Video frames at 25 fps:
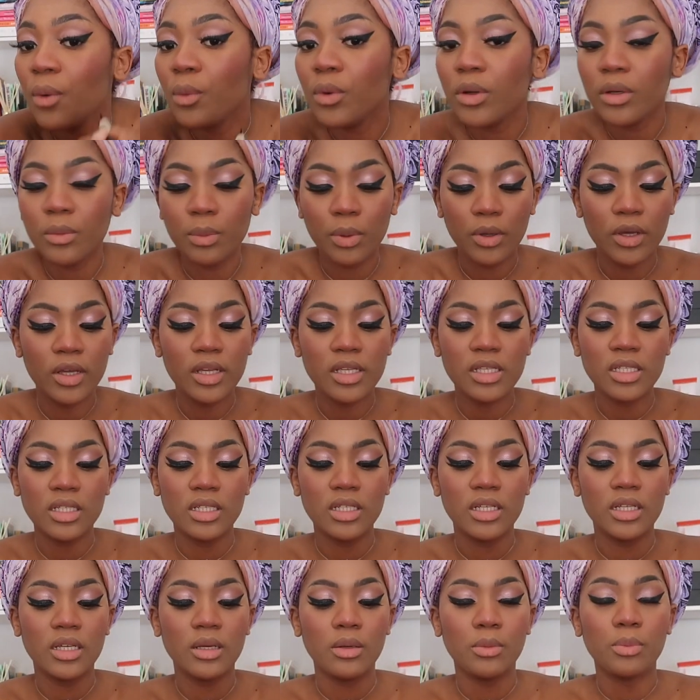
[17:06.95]
would
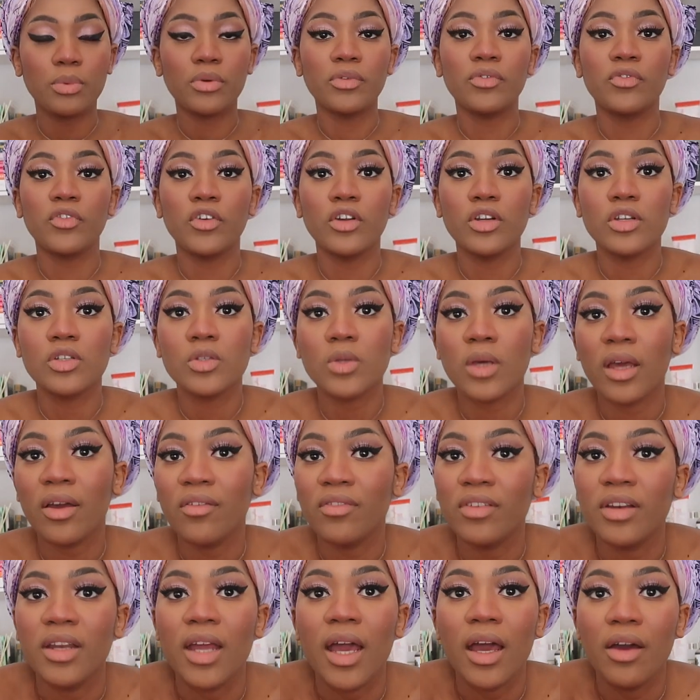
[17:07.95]
personally prefer to
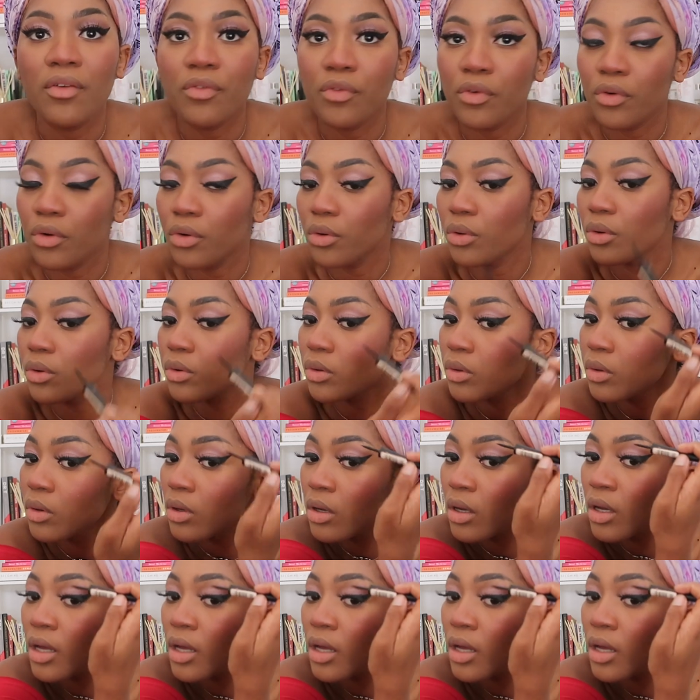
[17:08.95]
have an afro,